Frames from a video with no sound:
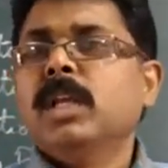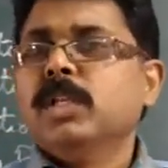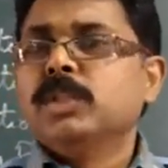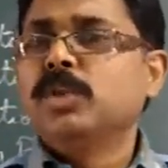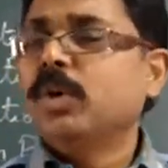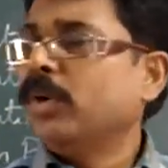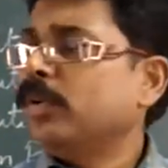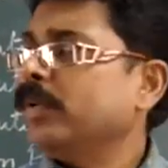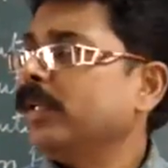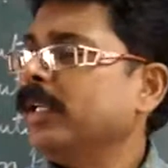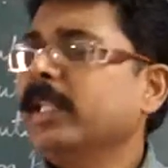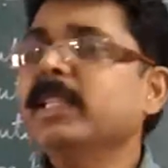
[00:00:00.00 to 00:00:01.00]

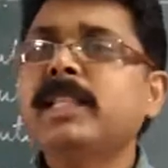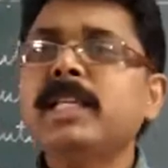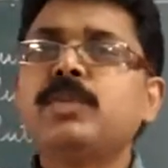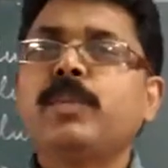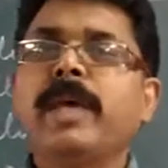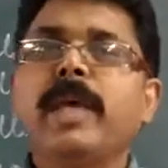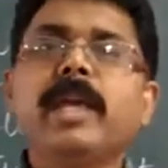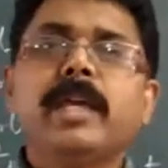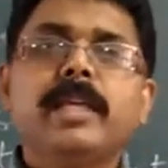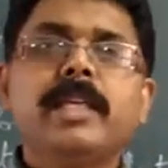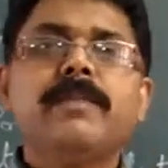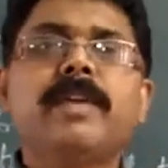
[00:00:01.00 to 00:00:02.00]
So in this
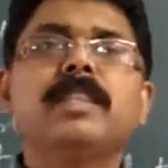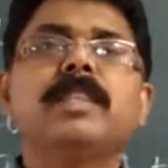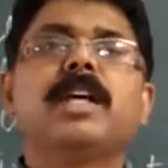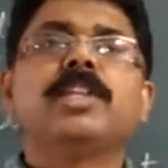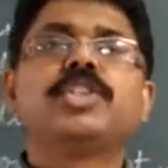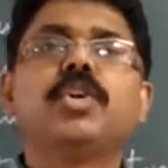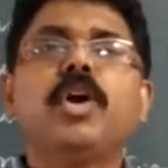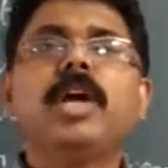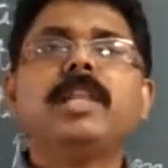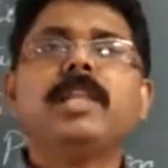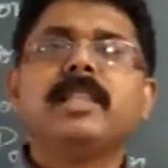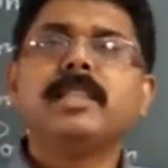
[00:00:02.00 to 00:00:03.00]
way, even the
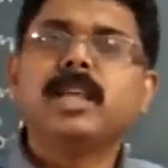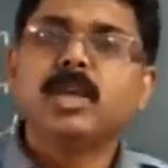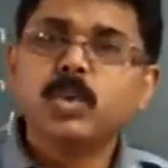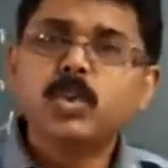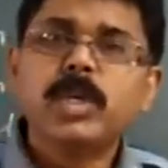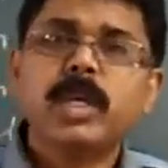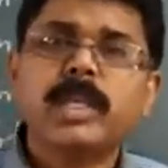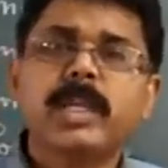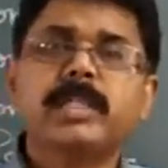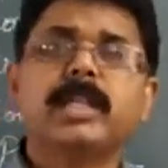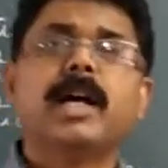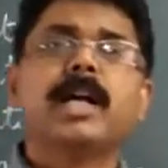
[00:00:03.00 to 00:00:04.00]
soil in the rural
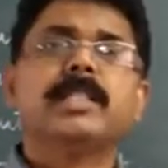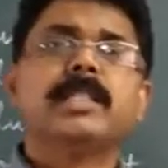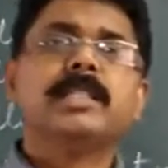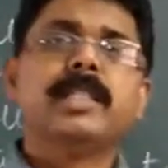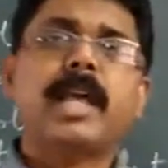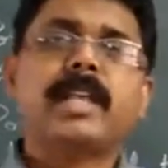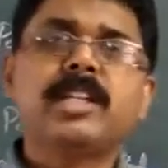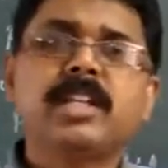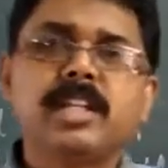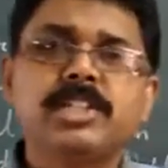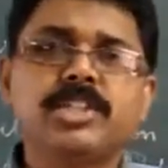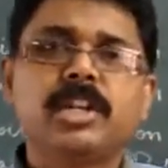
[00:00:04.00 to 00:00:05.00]
areas, in the
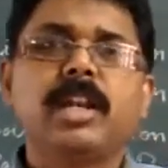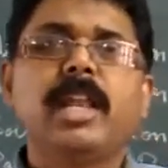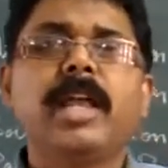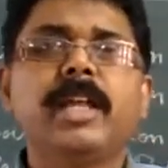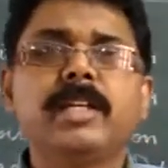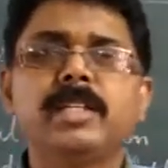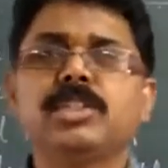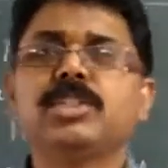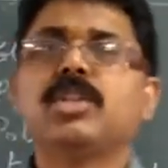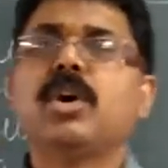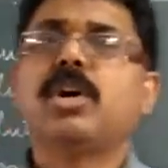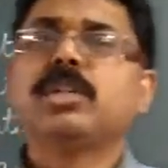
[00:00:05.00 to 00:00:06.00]
agricultural land, is
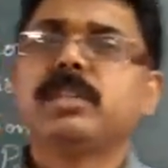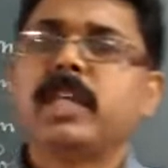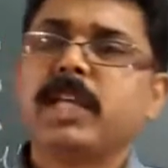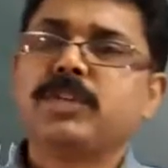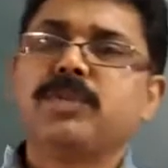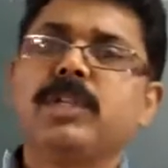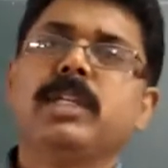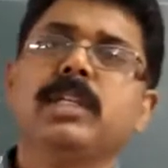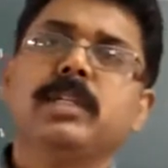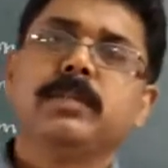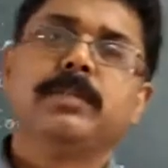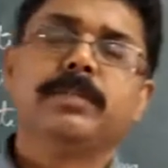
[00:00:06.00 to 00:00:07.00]
not
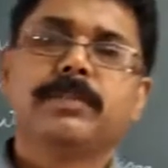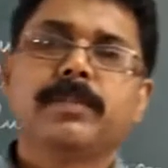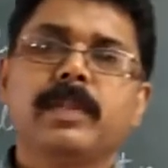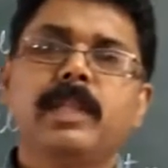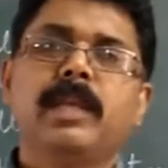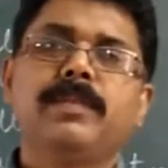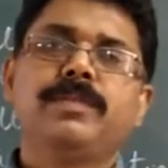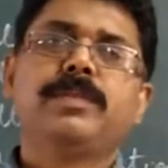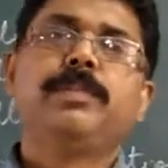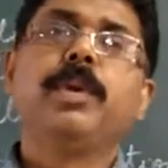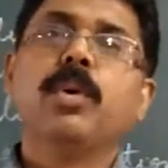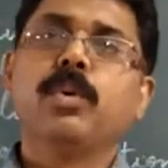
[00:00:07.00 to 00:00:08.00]
actually
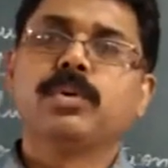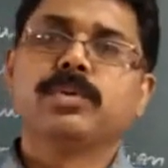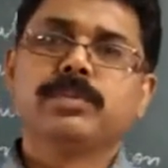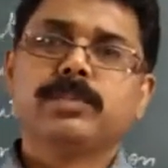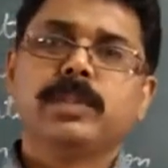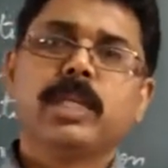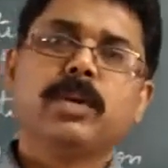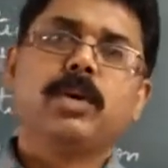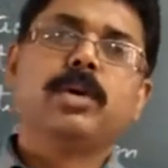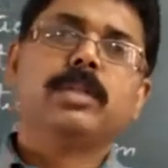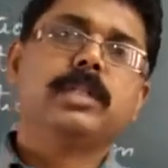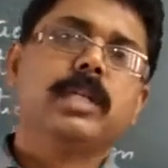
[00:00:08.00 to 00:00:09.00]
left pure. They
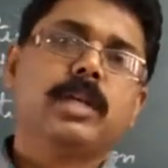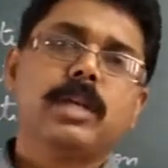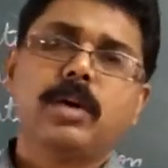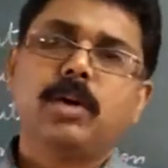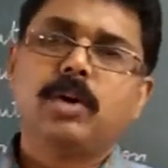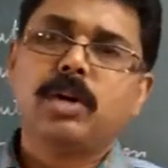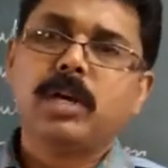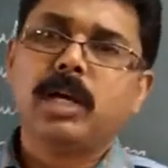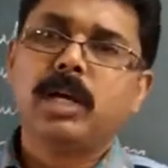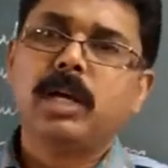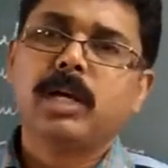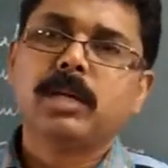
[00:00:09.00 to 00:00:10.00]
all
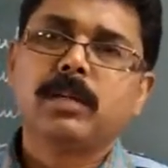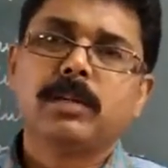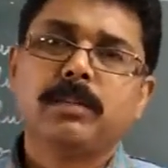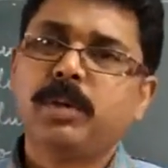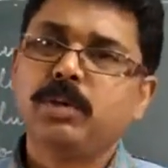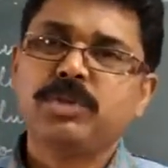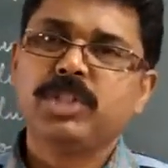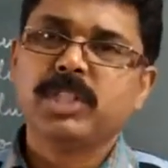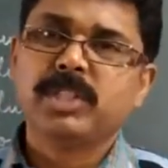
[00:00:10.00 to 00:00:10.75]
are polluted.